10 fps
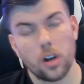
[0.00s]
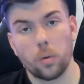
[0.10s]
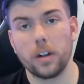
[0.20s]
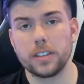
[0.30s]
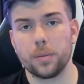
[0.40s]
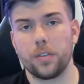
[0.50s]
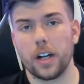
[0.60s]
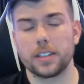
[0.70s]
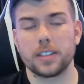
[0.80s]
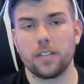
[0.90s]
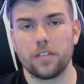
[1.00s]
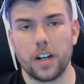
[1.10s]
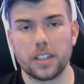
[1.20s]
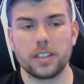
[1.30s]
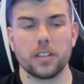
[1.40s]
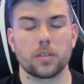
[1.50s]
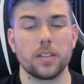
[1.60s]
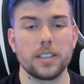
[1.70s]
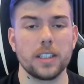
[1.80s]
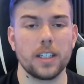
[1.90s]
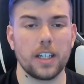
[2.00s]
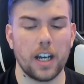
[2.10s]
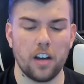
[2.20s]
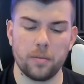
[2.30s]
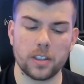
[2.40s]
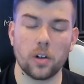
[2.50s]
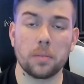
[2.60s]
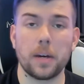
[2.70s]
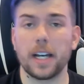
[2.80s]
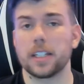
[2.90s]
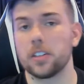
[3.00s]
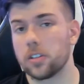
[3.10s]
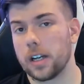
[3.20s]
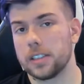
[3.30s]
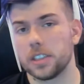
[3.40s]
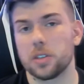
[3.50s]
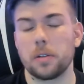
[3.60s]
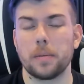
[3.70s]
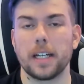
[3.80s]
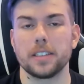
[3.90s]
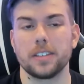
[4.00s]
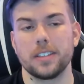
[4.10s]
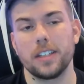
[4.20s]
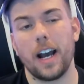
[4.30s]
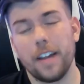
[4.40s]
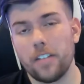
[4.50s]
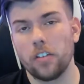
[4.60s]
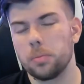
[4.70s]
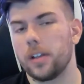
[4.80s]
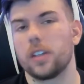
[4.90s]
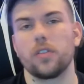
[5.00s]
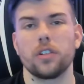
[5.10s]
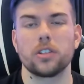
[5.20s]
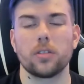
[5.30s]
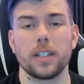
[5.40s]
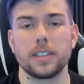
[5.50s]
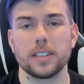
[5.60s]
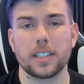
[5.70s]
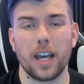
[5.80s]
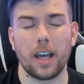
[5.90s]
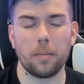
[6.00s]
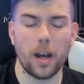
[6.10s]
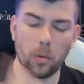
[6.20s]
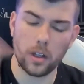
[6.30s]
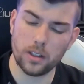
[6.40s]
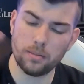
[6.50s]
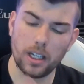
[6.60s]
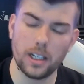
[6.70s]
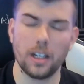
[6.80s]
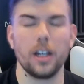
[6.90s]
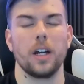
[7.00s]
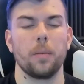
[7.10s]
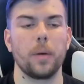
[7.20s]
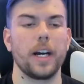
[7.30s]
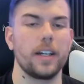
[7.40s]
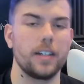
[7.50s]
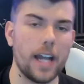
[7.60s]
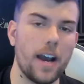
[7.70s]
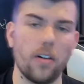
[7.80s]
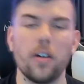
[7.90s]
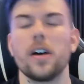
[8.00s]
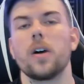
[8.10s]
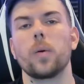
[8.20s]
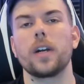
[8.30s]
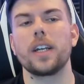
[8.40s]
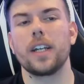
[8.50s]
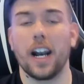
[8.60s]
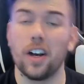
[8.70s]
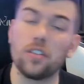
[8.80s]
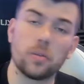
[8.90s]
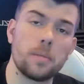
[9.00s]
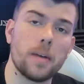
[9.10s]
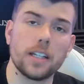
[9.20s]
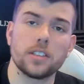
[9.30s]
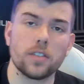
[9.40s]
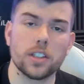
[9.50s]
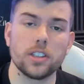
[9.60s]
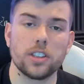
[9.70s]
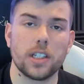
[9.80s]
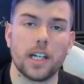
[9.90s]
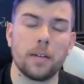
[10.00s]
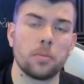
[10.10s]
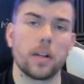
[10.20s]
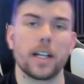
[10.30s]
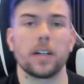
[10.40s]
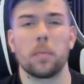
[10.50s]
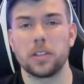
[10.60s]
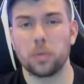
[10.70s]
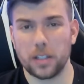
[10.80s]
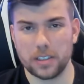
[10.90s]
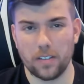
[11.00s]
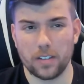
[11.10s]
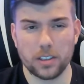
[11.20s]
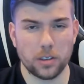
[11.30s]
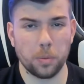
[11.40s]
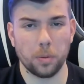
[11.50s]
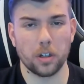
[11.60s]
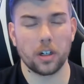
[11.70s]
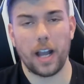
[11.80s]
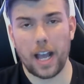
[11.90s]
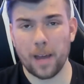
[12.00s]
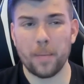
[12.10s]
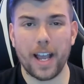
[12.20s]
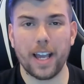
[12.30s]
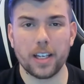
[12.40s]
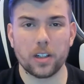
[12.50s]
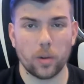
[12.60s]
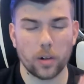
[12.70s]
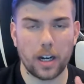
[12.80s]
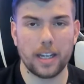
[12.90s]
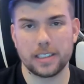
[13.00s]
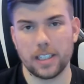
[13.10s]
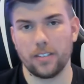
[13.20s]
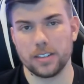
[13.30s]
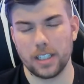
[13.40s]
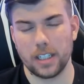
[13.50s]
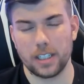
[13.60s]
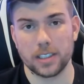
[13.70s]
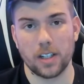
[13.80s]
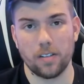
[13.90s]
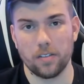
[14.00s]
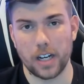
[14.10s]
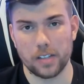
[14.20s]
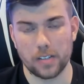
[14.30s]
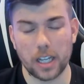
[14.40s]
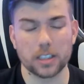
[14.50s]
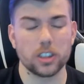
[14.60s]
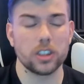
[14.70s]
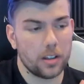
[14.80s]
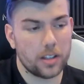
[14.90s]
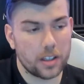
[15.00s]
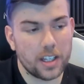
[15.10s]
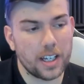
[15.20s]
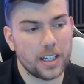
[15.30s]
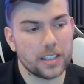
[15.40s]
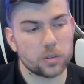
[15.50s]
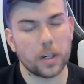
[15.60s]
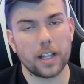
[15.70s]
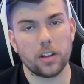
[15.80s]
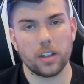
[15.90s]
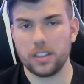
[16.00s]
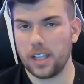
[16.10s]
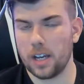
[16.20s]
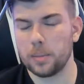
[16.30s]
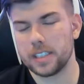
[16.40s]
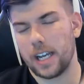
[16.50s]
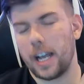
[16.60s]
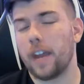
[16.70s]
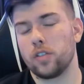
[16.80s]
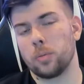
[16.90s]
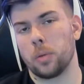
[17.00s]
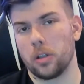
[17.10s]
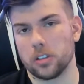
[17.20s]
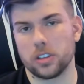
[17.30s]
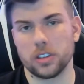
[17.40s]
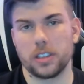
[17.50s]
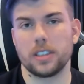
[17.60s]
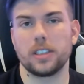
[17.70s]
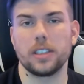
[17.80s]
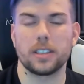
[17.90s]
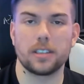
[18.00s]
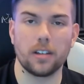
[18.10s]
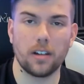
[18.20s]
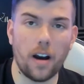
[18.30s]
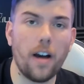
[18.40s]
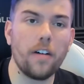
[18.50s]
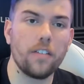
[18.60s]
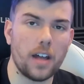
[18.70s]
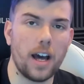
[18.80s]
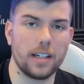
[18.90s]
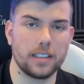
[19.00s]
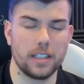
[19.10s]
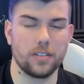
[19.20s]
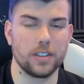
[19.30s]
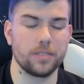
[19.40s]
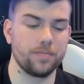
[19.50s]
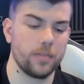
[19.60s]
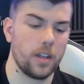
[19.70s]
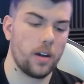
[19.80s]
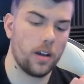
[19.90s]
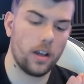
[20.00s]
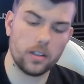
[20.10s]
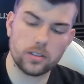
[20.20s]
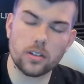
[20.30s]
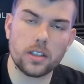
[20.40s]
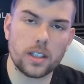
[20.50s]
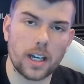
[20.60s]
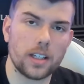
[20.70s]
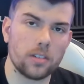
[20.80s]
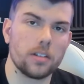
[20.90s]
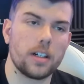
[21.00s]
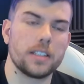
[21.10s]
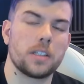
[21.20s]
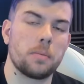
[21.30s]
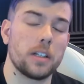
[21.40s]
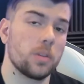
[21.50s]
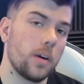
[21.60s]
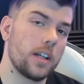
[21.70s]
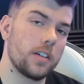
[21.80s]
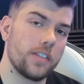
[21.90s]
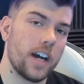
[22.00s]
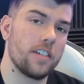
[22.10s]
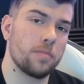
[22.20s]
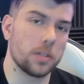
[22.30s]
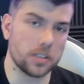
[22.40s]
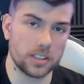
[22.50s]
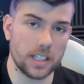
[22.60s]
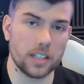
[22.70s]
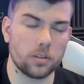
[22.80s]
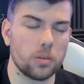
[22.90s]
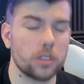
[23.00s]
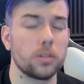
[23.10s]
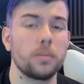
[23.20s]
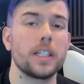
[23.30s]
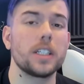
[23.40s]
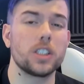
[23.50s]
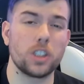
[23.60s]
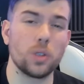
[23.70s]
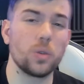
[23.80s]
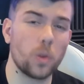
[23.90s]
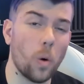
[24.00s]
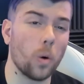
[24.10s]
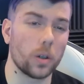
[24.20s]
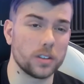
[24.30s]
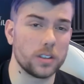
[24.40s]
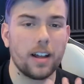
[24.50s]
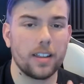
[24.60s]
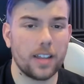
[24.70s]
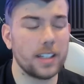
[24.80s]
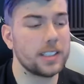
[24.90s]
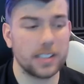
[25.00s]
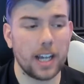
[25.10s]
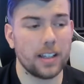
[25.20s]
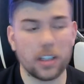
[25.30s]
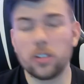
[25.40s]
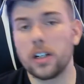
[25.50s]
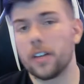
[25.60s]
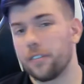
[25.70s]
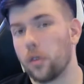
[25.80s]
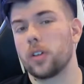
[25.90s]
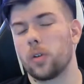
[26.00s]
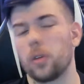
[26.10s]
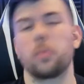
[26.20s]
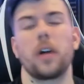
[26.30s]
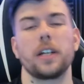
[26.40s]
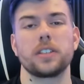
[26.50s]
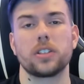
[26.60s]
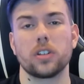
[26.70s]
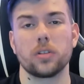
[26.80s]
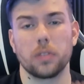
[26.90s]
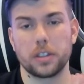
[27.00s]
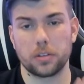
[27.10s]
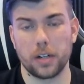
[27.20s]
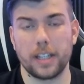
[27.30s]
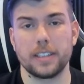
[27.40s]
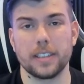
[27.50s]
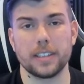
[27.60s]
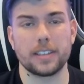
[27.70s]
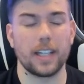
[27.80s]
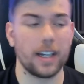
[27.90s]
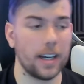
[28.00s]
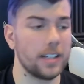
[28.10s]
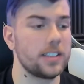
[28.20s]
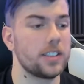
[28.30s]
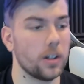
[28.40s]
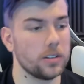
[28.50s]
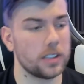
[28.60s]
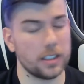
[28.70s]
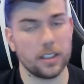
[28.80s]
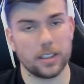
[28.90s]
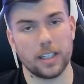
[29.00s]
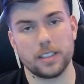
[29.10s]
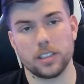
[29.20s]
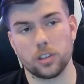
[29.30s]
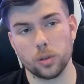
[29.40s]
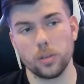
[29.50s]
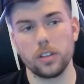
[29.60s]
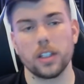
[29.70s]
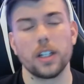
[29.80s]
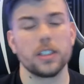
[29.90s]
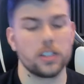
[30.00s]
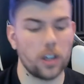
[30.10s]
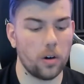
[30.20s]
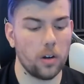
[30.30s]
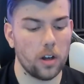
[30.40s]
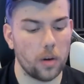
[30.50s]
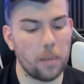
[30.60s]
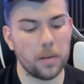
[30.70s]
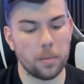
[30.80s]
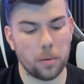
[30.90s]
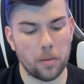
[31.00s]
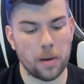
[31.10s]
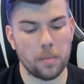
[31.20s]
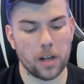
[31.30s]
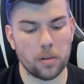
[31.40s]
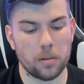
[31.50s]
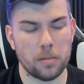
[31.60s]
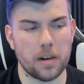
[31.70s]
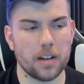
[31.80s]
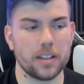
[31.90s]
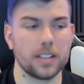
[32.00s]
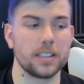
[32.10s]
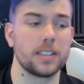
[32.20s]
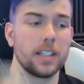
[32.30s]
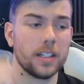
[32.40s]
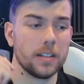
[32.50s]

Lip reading: What's up, Fox10 Fox here, and recently I've been going back into Crysis Remastered. I've never played the first Crysis game, I will admit, but now we have the remastered version. I've been playing it on my 2070 Super and my 8-core i7 1087-5H. The thing is, when I look at the MSI Afterburner statistics of the i7, it is only getting utilized about 25%, which would mean 2 cores. They say that you need a 4-core processor to run Crysis, and I don't think that that's the truth, so I'm going to put my money where my mouth is